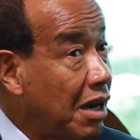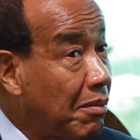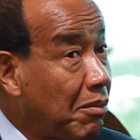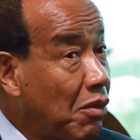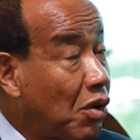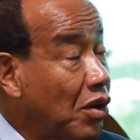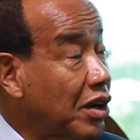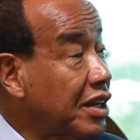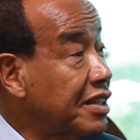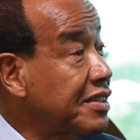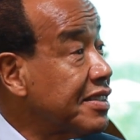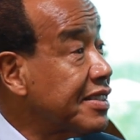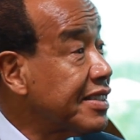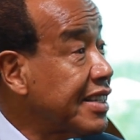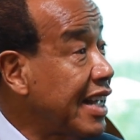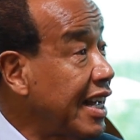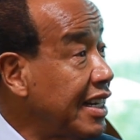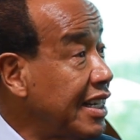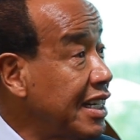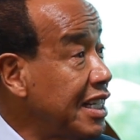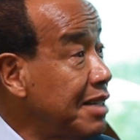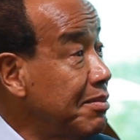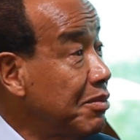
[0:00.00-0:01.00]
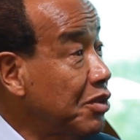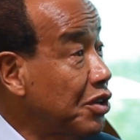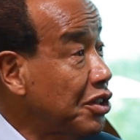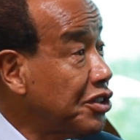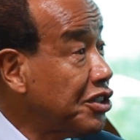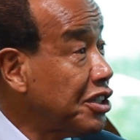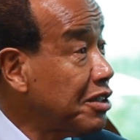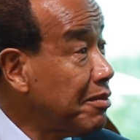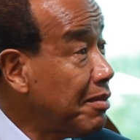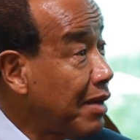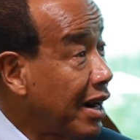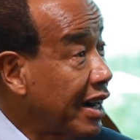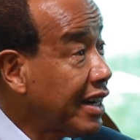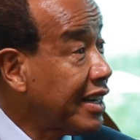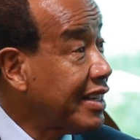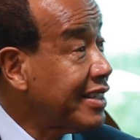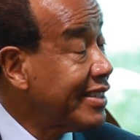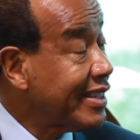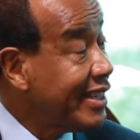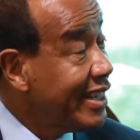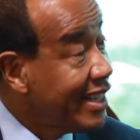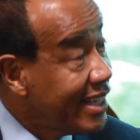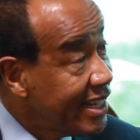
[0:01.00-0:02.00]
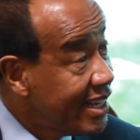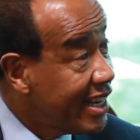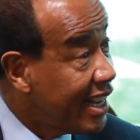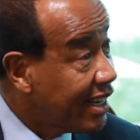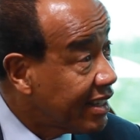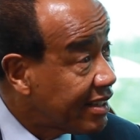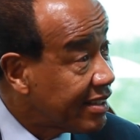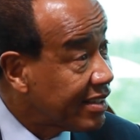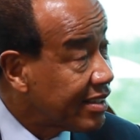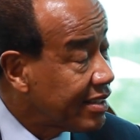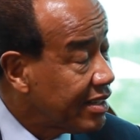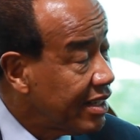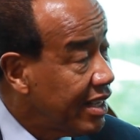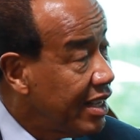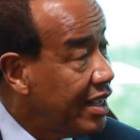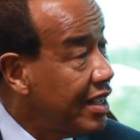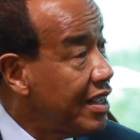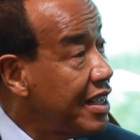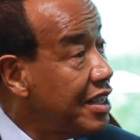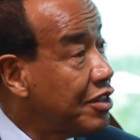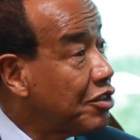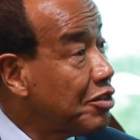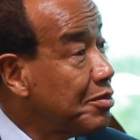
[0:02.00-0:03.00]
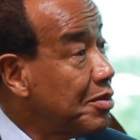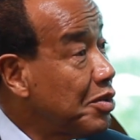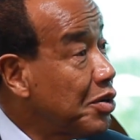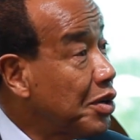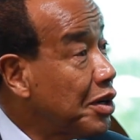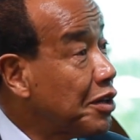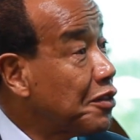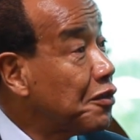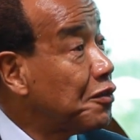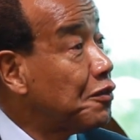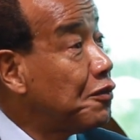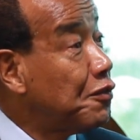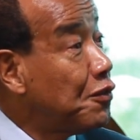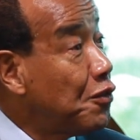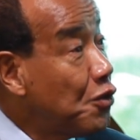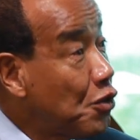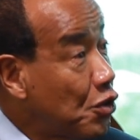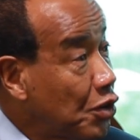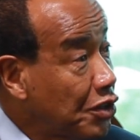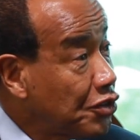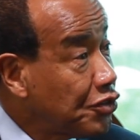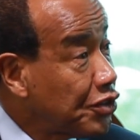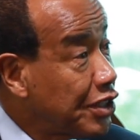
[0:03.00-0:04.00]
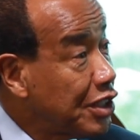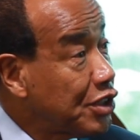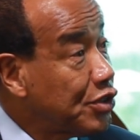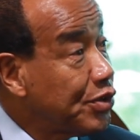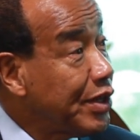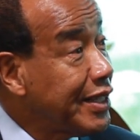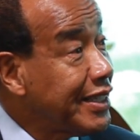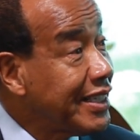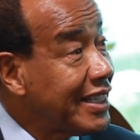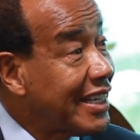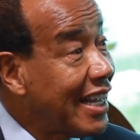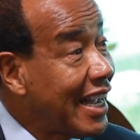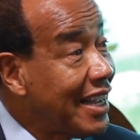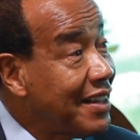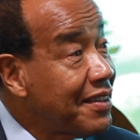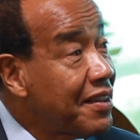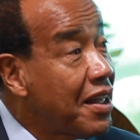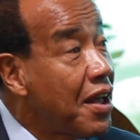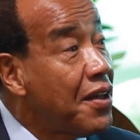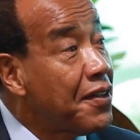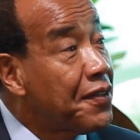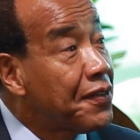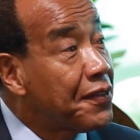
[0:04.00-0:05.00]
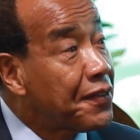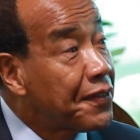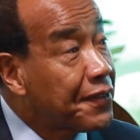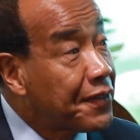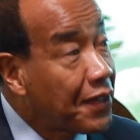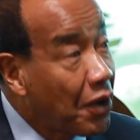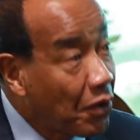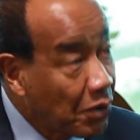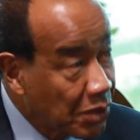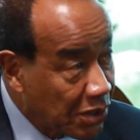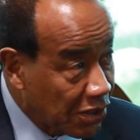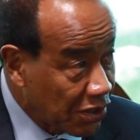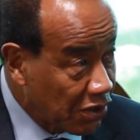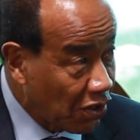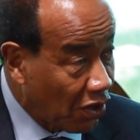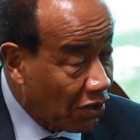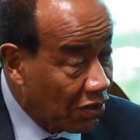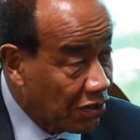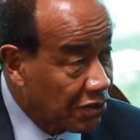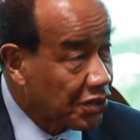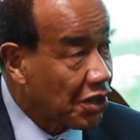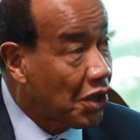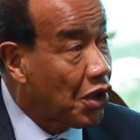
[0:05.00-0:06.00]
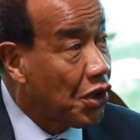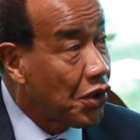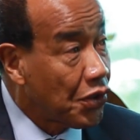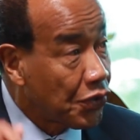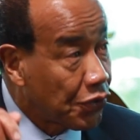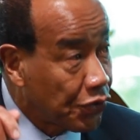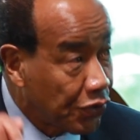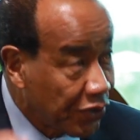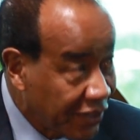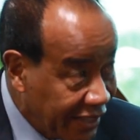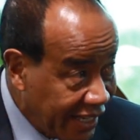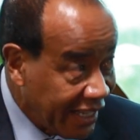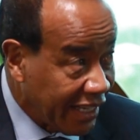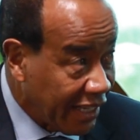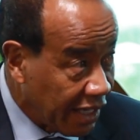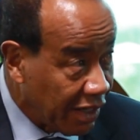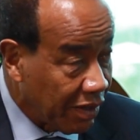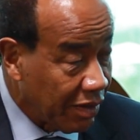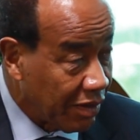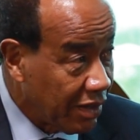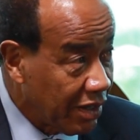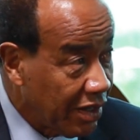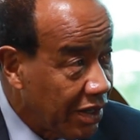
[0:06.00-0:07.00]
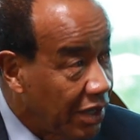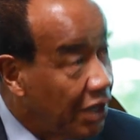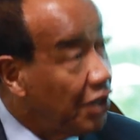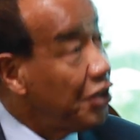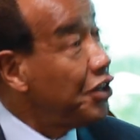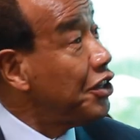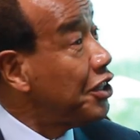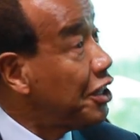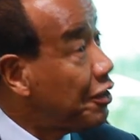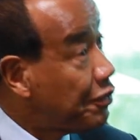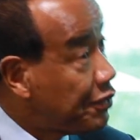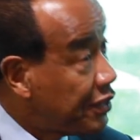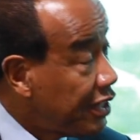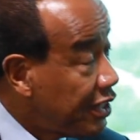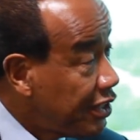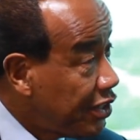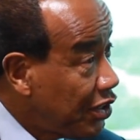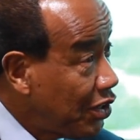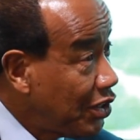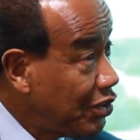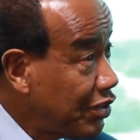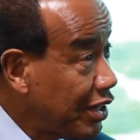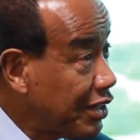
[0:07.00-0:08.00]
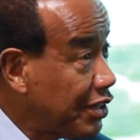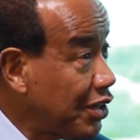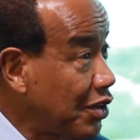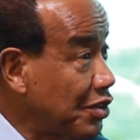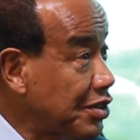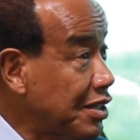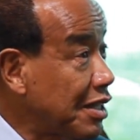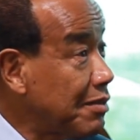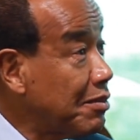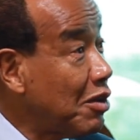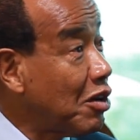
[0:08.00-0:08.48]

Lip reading: Morgan Stanley Emerging Markets Index. It would be worth $429,000 today. You could have taken your $100,000 and